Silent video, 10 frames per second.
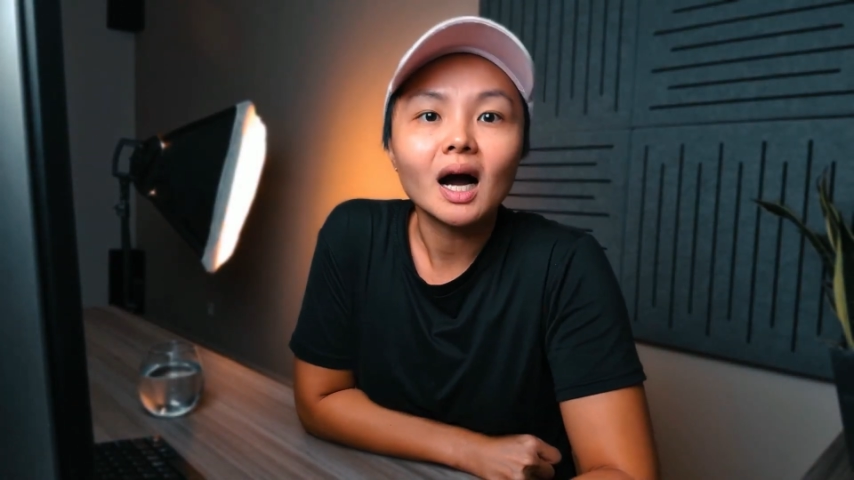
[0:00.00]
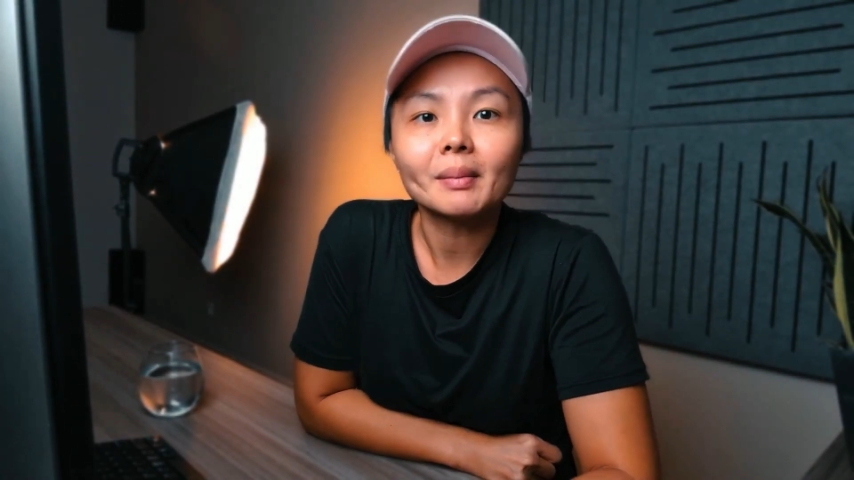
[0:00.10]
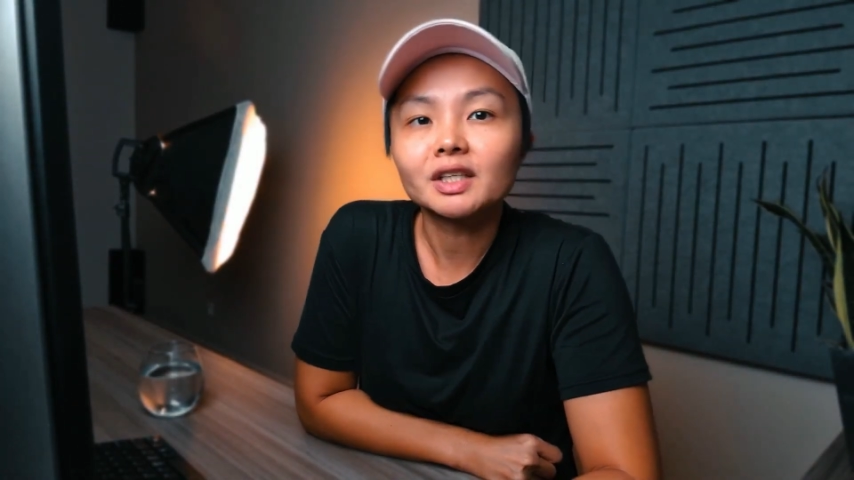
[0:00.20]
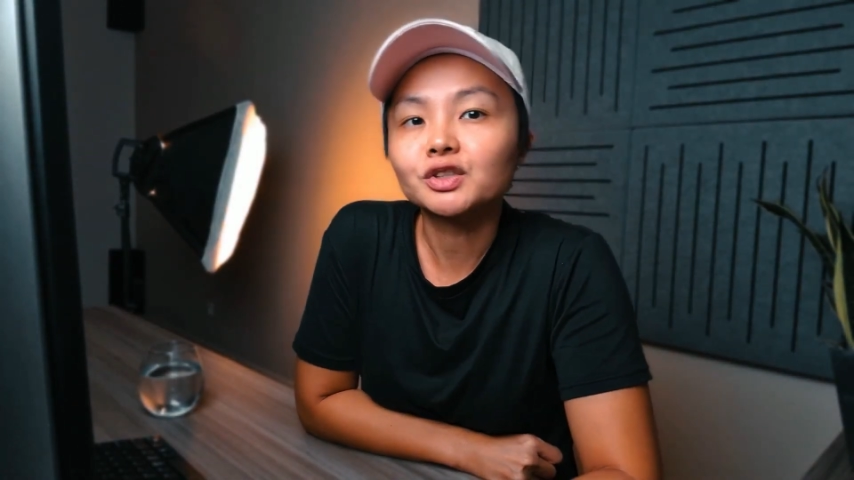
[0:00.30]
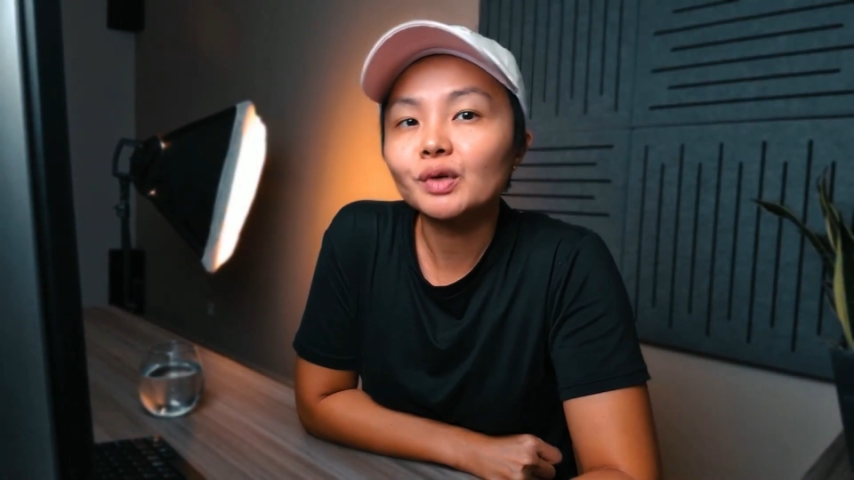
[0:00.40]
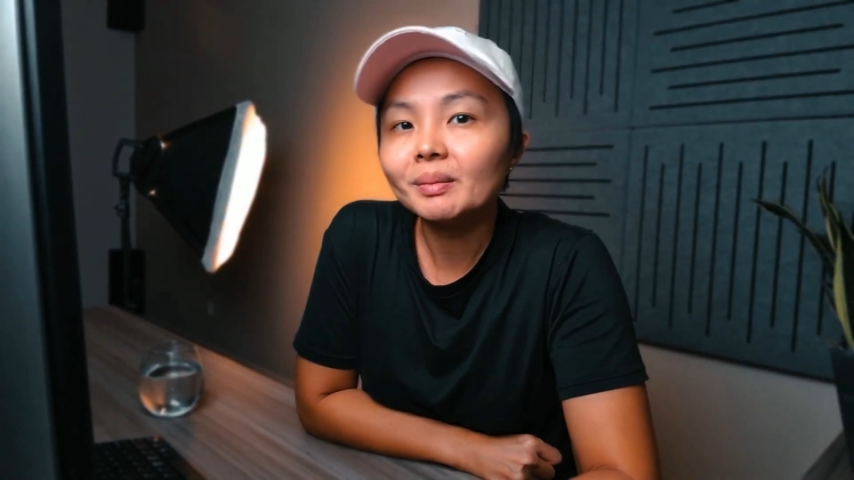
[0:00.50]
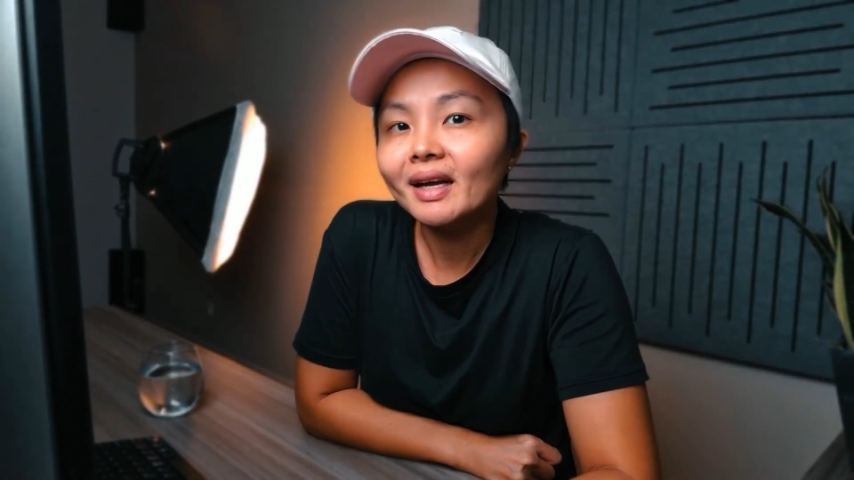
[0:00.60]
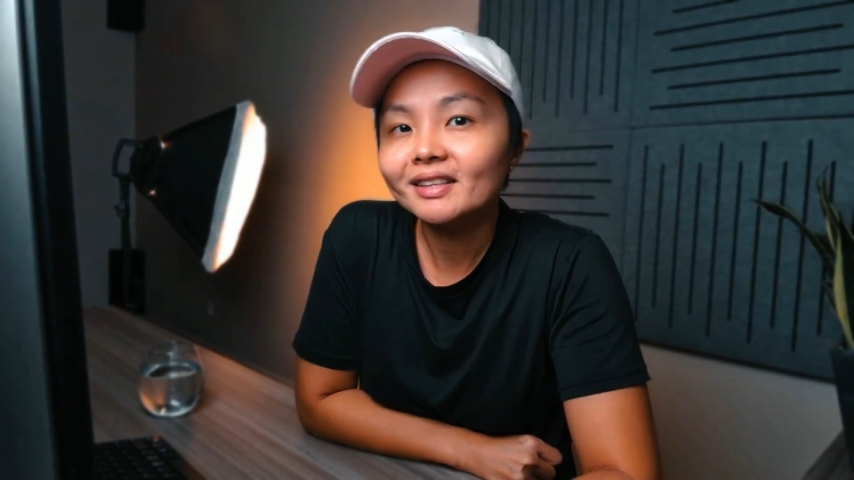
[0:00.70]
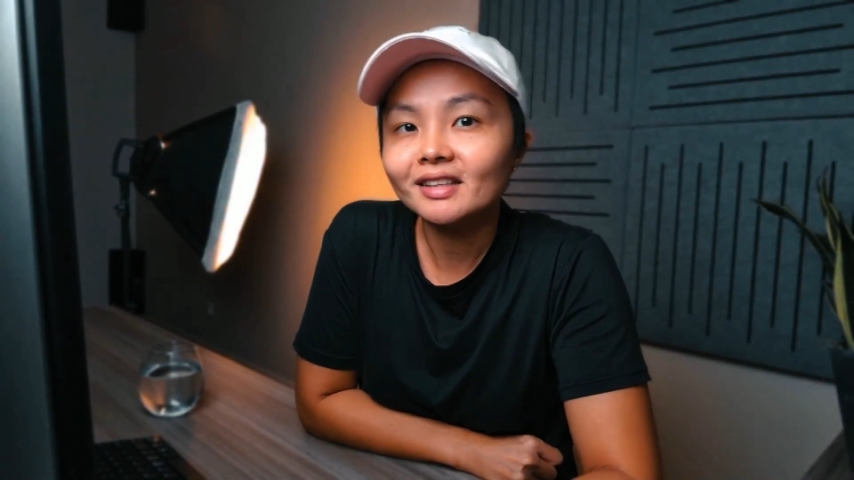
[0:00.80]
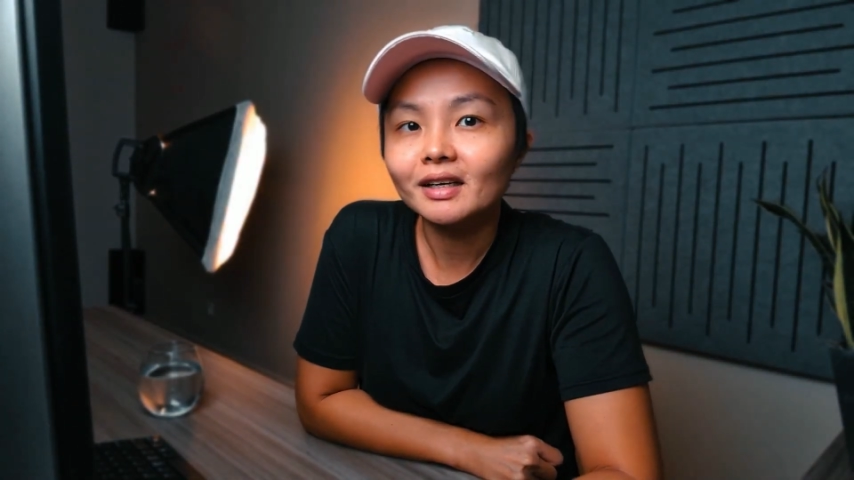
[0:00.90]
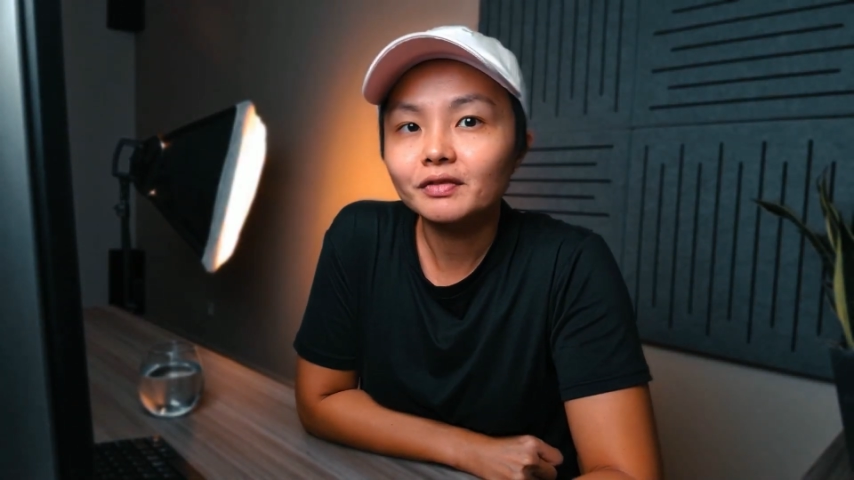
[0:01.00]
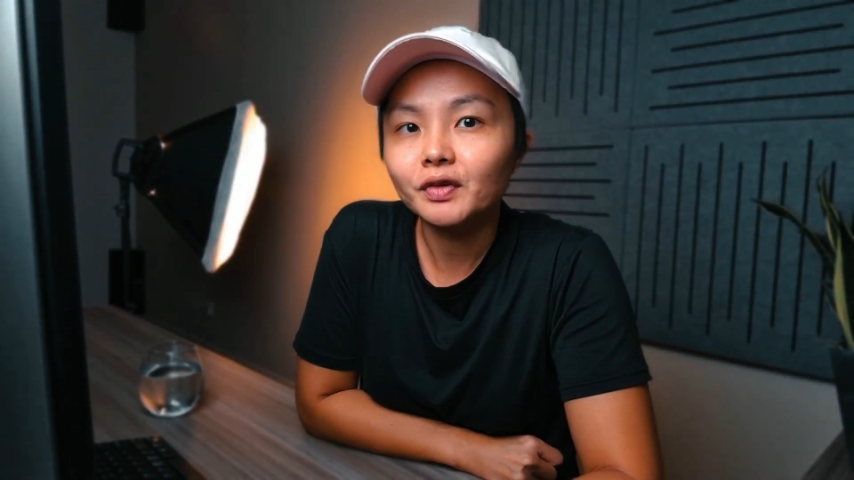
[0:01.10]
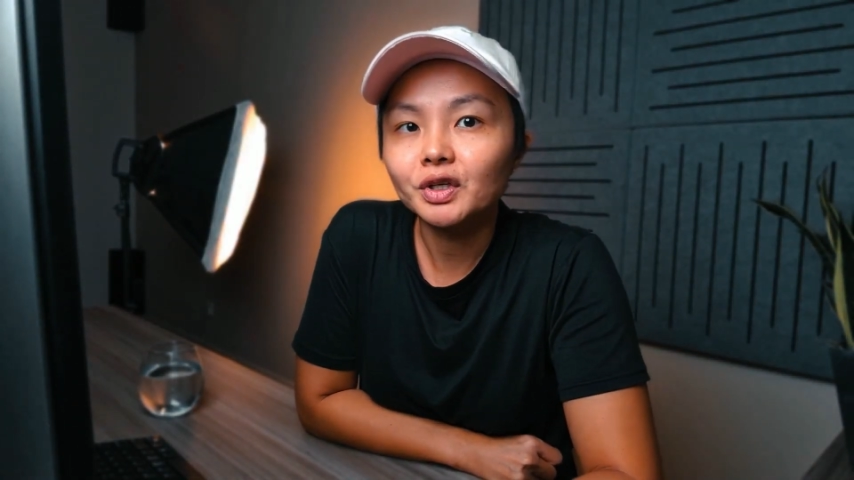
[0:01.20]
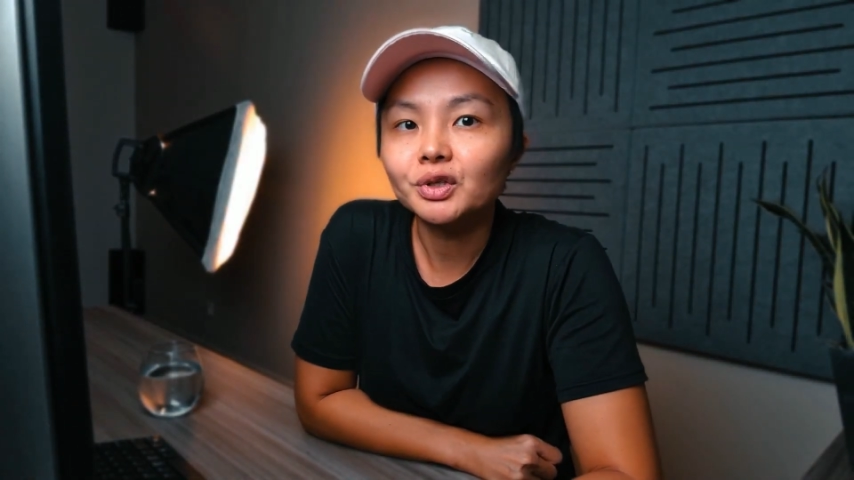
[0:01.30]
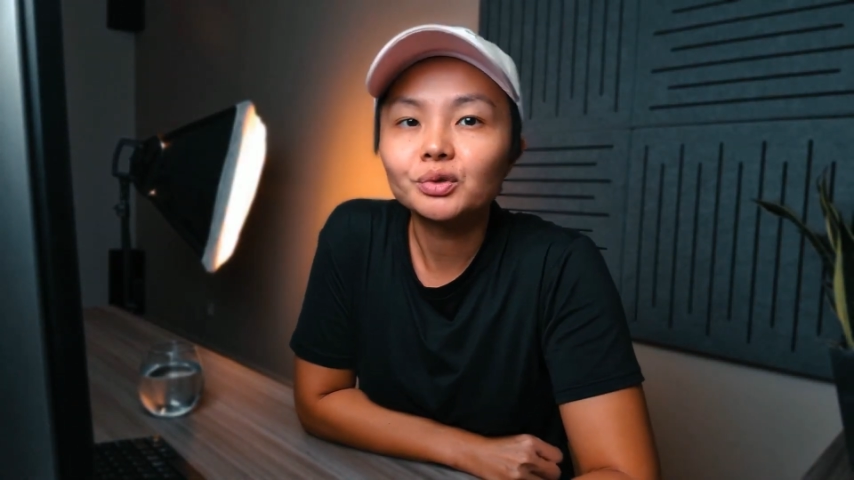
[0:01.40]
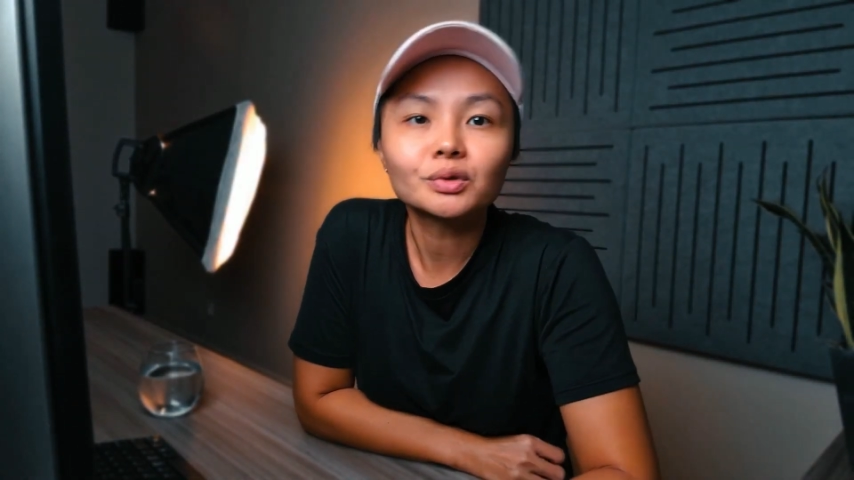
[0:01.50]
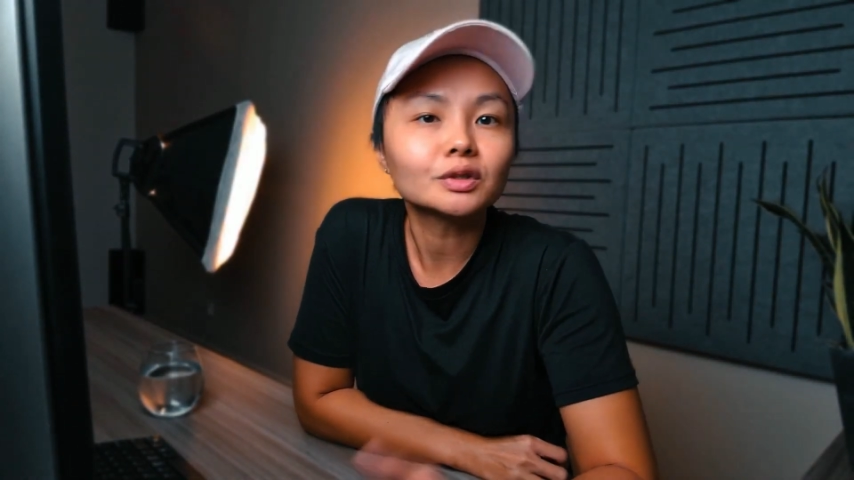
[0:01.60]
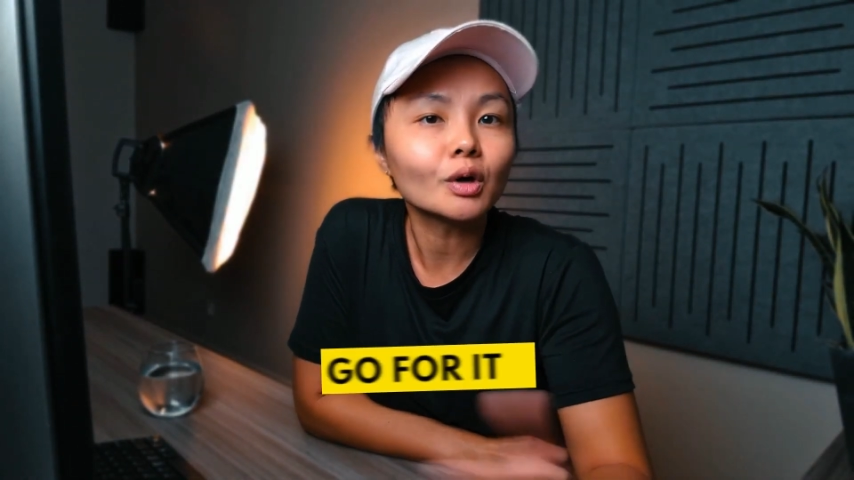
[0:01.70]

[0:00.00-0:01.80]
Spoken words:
I'm extremely excited for you.